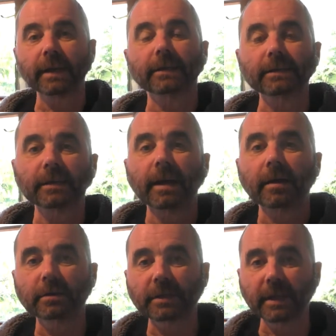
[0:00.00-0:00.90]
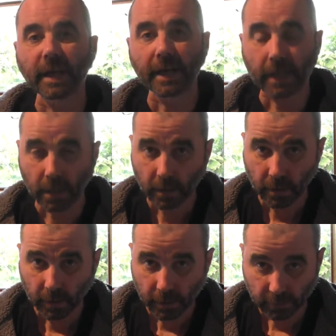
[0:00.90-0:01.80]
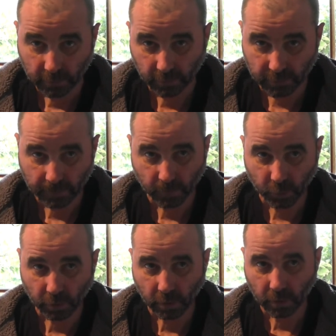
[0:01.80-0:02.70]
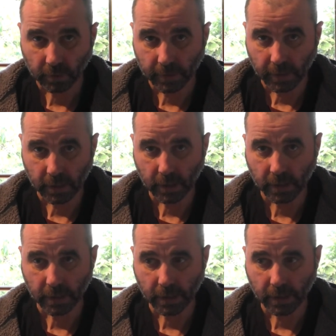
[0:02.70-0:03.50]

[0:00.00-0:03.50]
out to the garage today to do some work on the